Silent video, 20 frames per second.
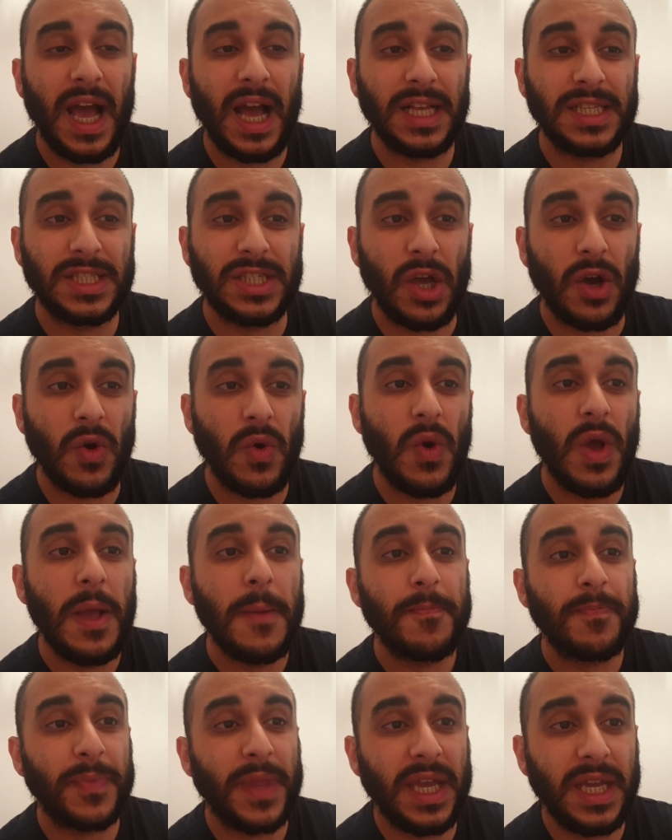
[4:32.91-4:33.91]
so
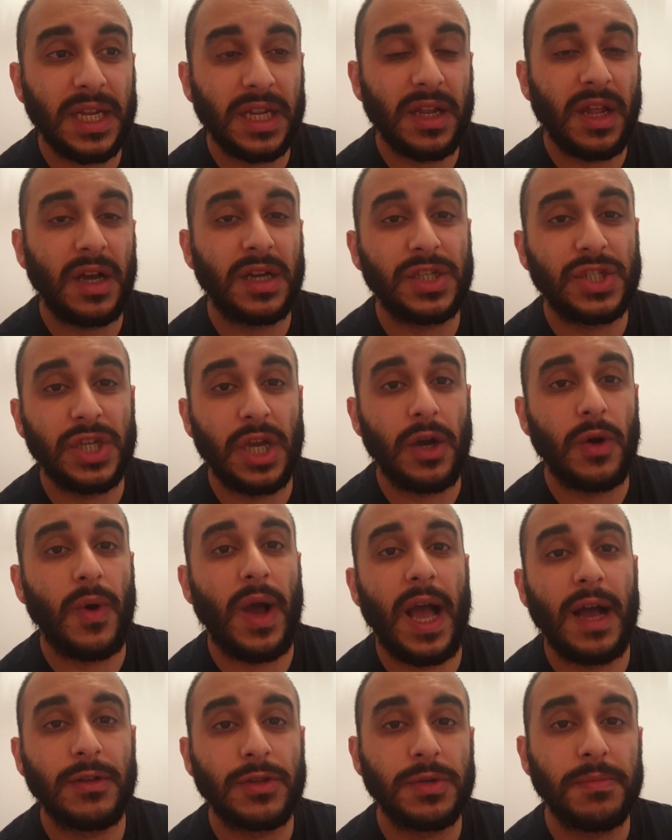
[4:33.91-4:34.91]
in a nutshell,
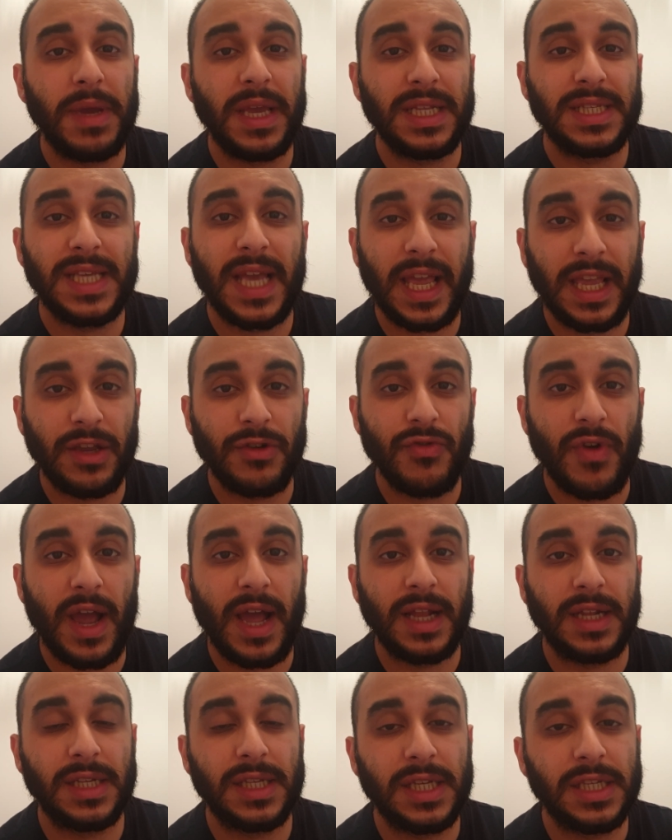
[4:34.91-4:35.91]
how to make 10
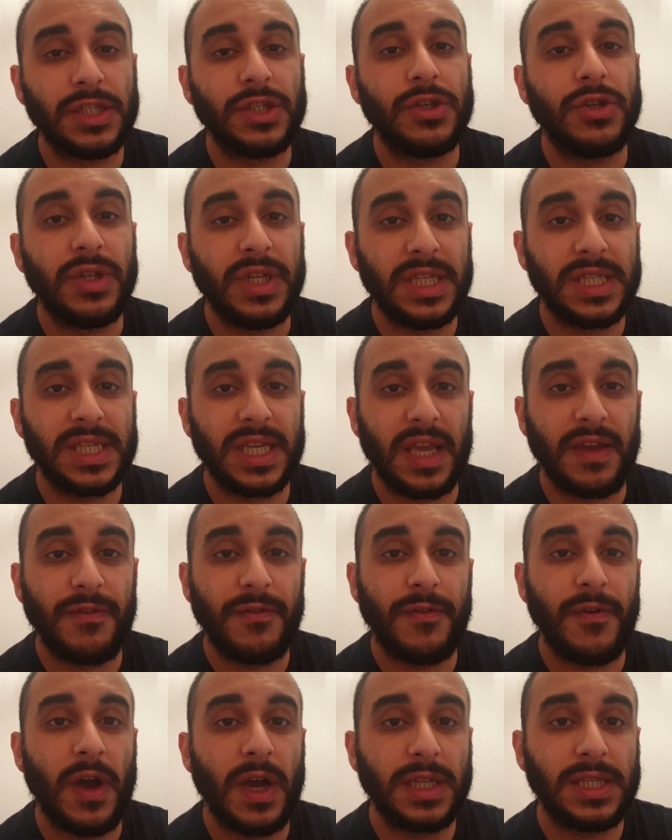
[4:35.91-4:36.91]
grand is you need to get
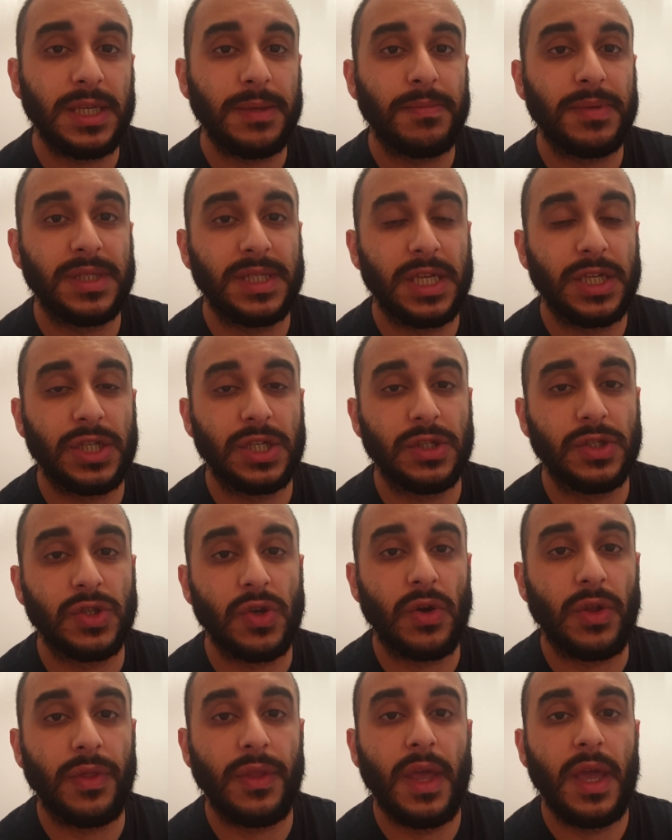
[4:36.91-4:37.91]
30 positions
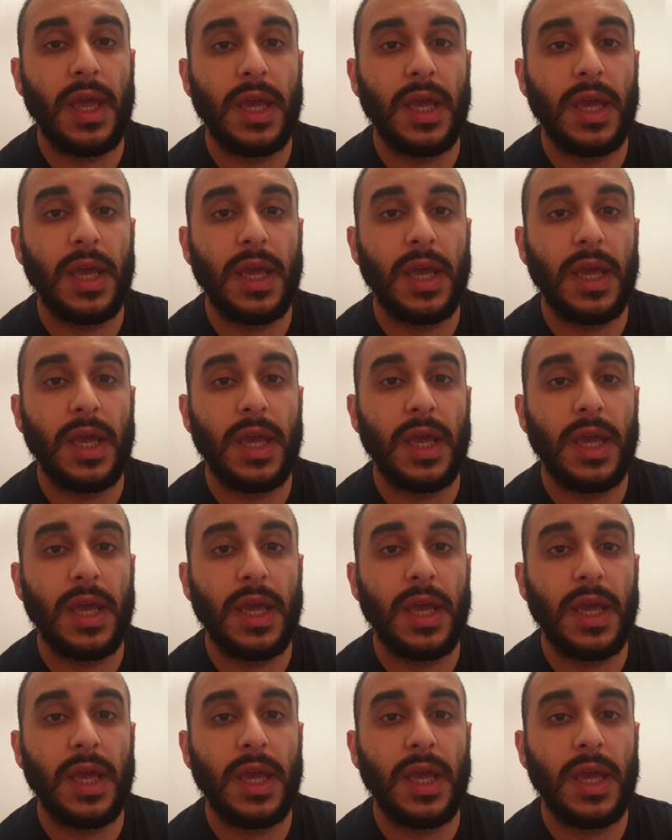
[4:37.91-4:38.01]
on.